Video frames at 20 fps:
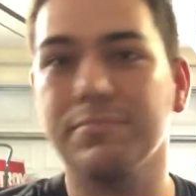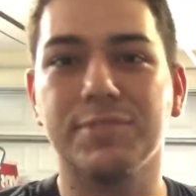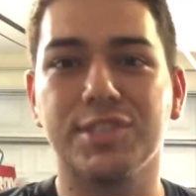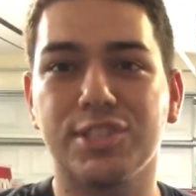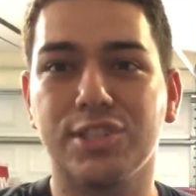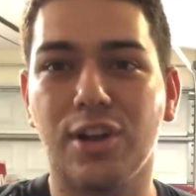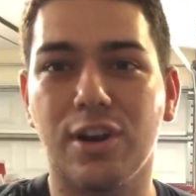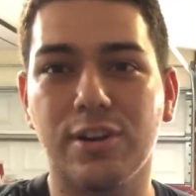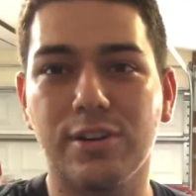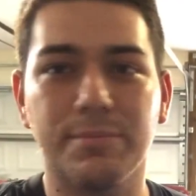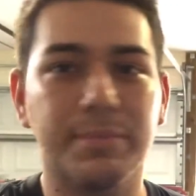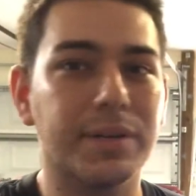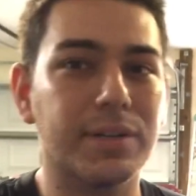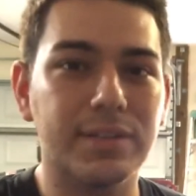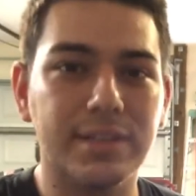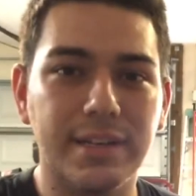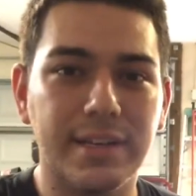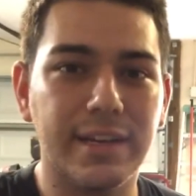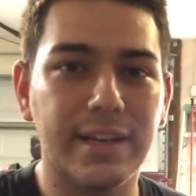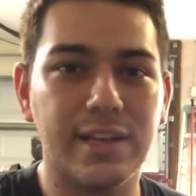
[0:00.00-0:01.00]
start
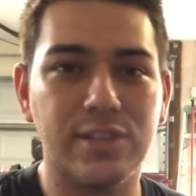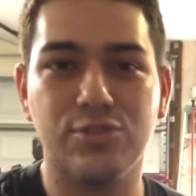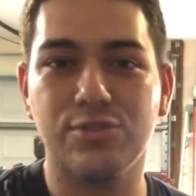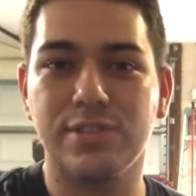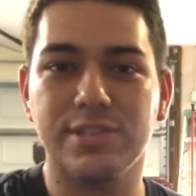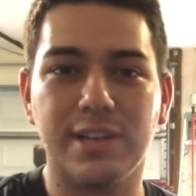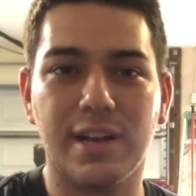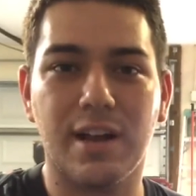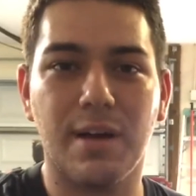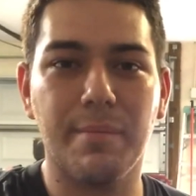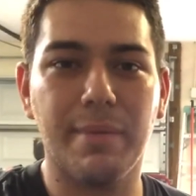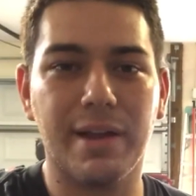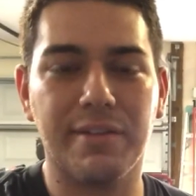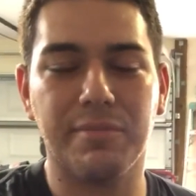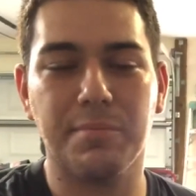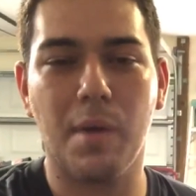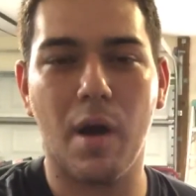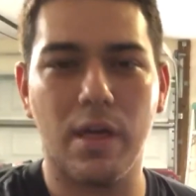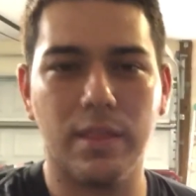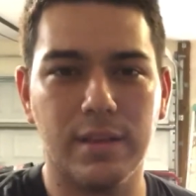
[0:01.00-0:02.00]
building it as soon as I come back
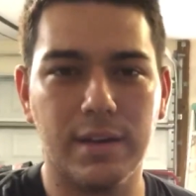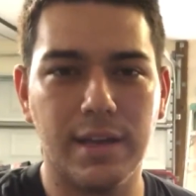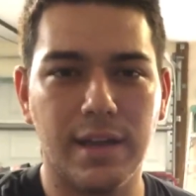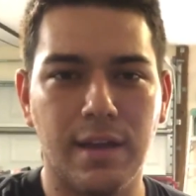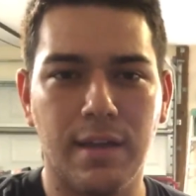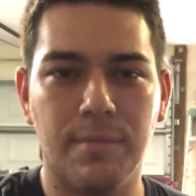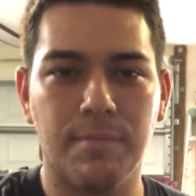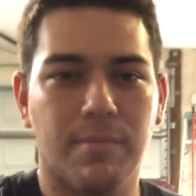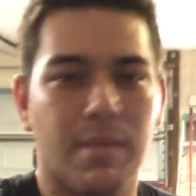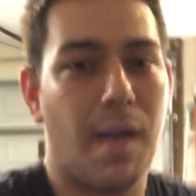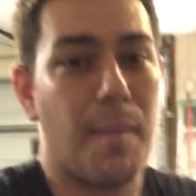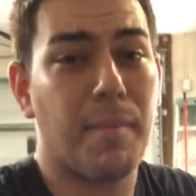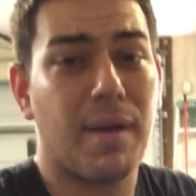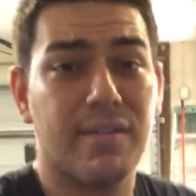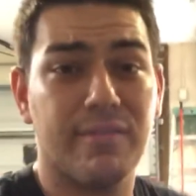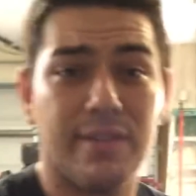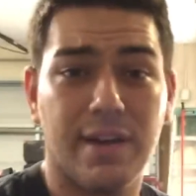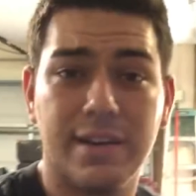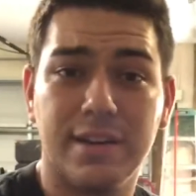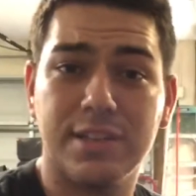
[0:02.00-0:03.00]
from Honda Day. I
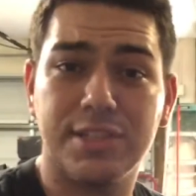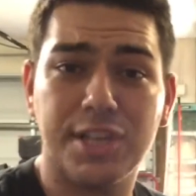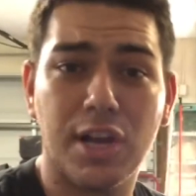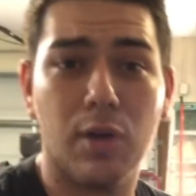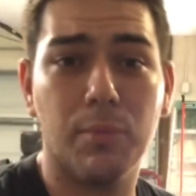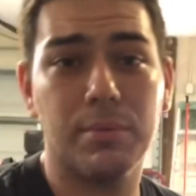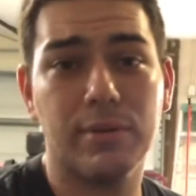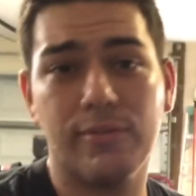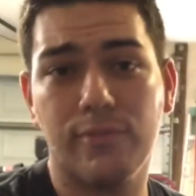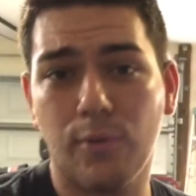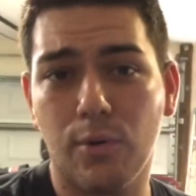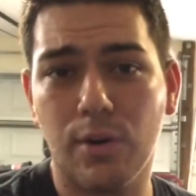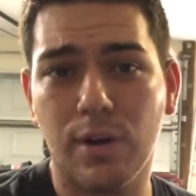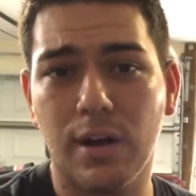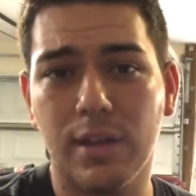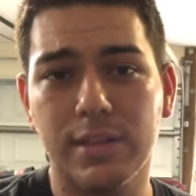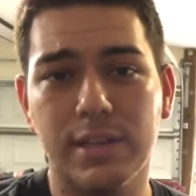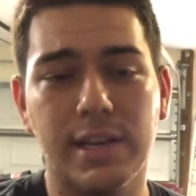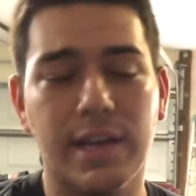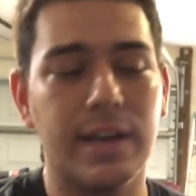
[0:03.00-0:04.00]
might find a shell before
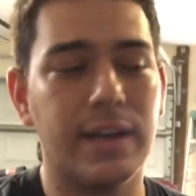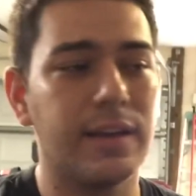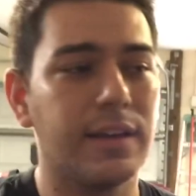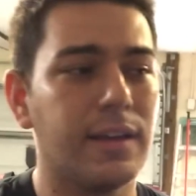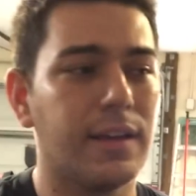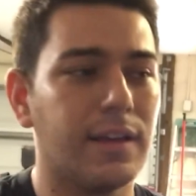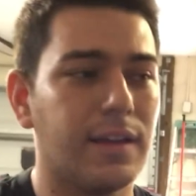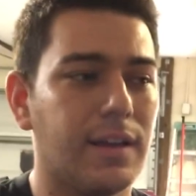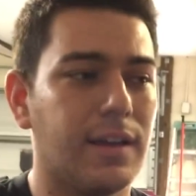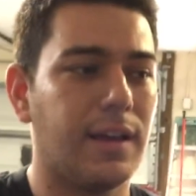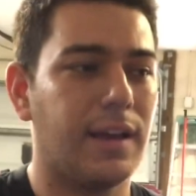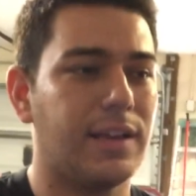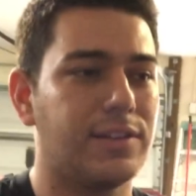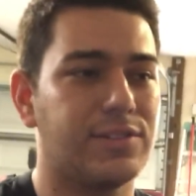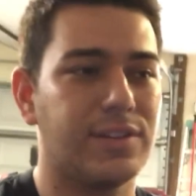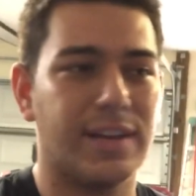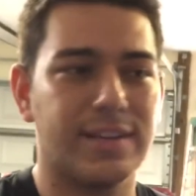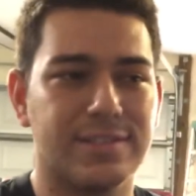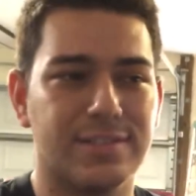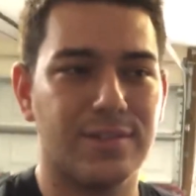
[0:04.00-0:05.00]
Honda Day.
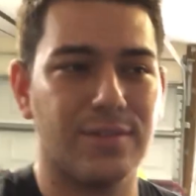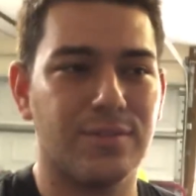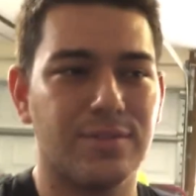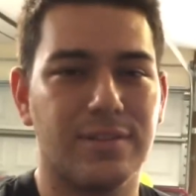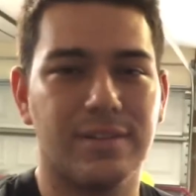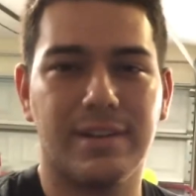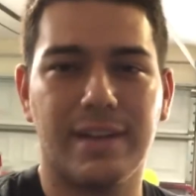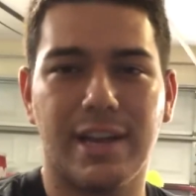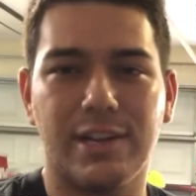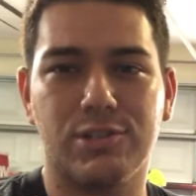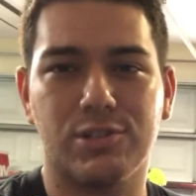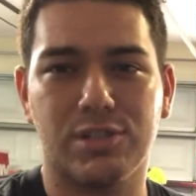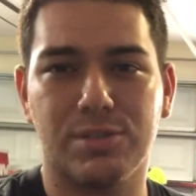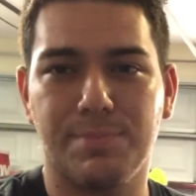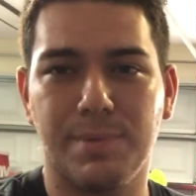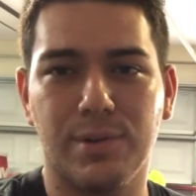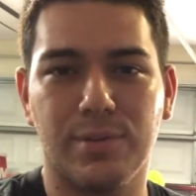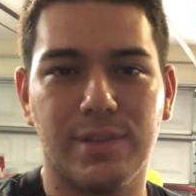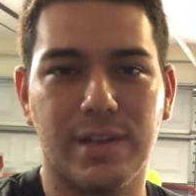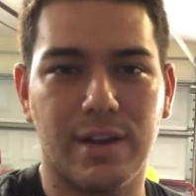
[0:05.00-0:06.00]
As you guys know, the nitrous
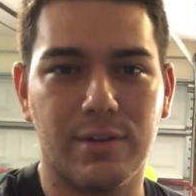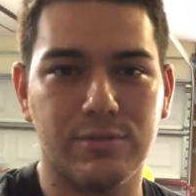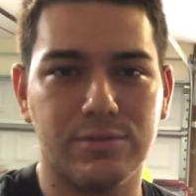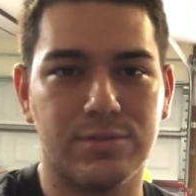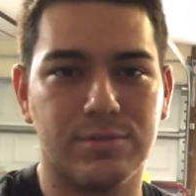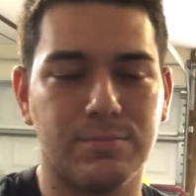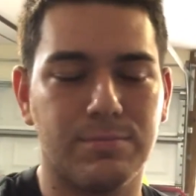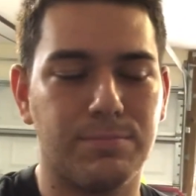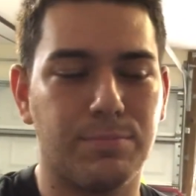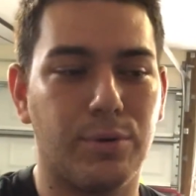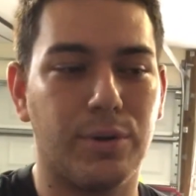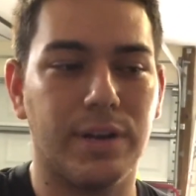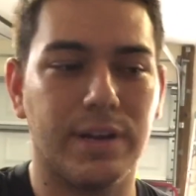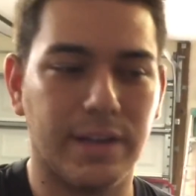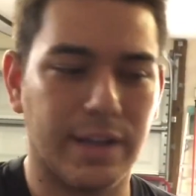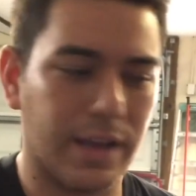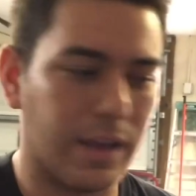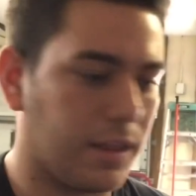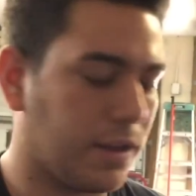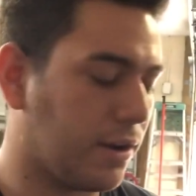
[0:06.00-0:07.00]
build that I was putting
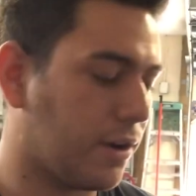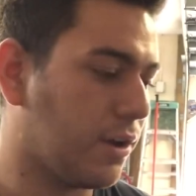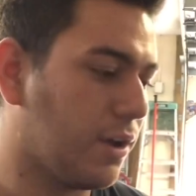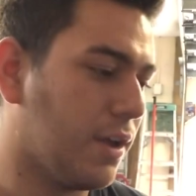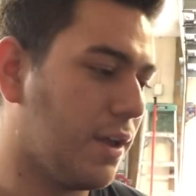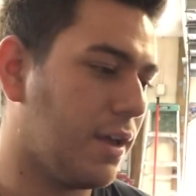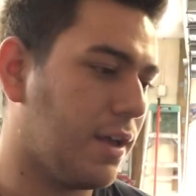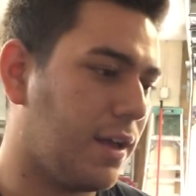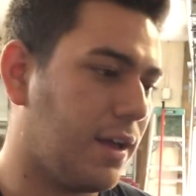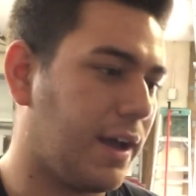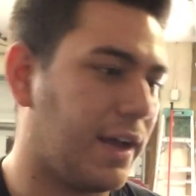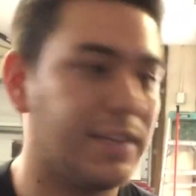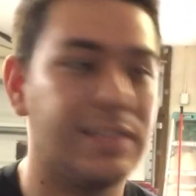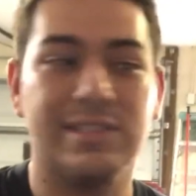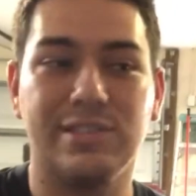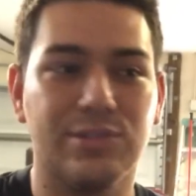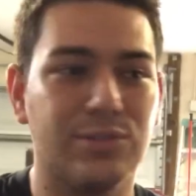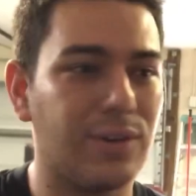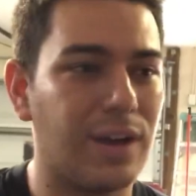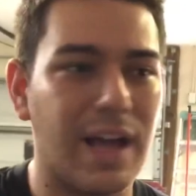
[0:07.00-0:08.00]
together, I
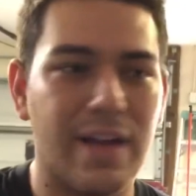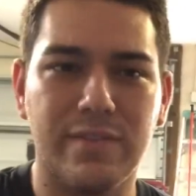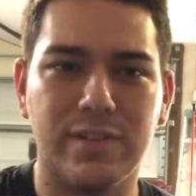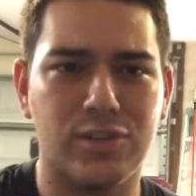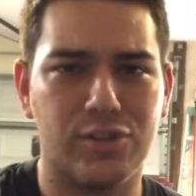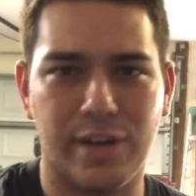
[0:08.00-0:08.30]
still don't have a